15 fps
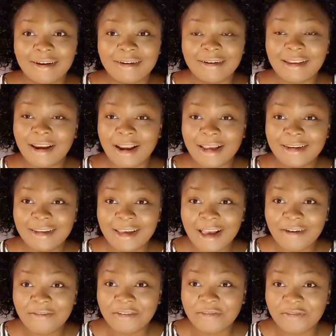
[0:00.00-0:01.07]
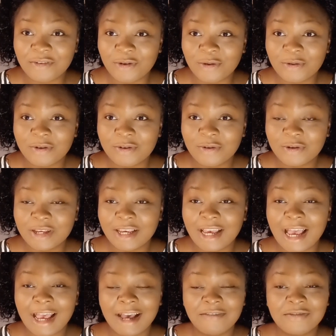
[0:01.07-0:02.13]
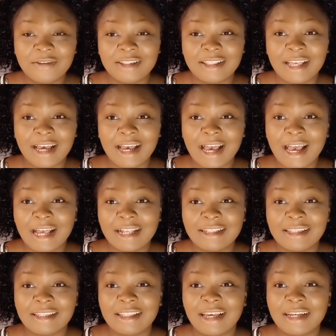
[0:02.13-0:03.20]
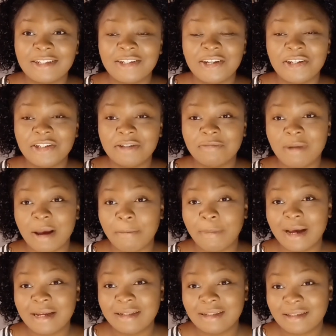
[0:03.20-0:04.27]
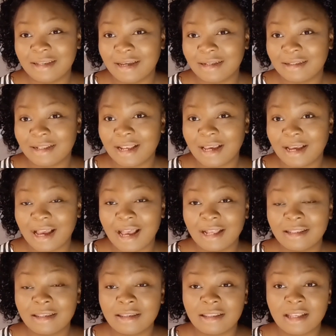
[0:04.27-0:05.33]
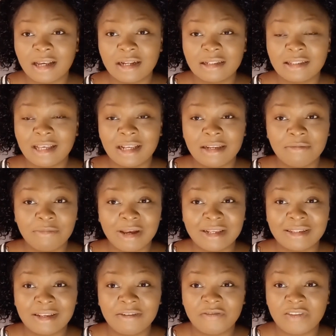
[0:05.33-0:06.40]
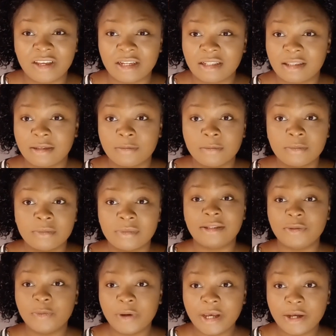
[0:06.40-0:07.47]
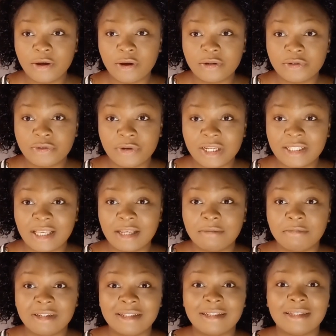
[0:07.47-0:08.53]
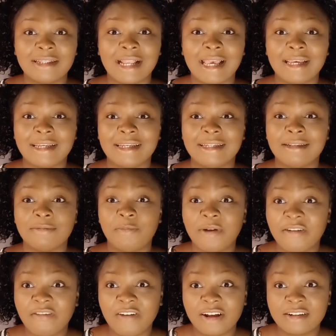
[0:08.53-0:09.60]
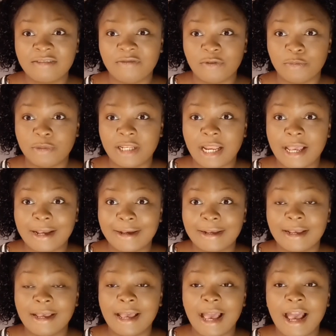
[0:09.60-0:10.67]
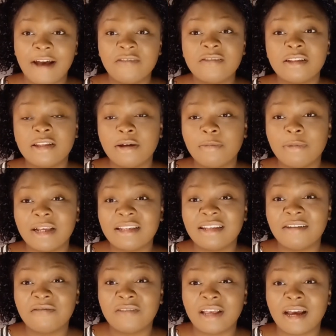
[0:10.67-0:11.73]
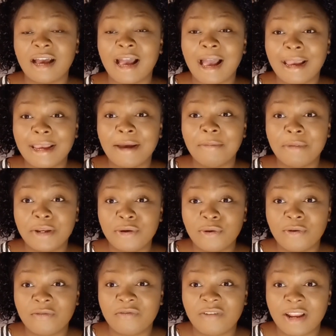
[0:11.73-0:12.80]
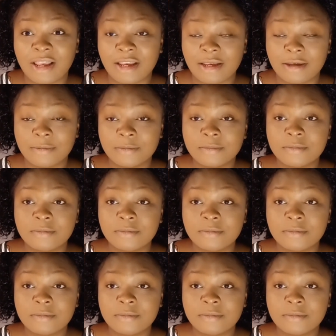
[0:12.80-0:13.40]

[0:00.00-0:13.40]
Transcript: that I didn't have a flaw. Okay, I had to start changing my mindset. Like, I had to start telling myself that the way God created me, like, is perfect for me. Like, I have to tell myself that I am enough, like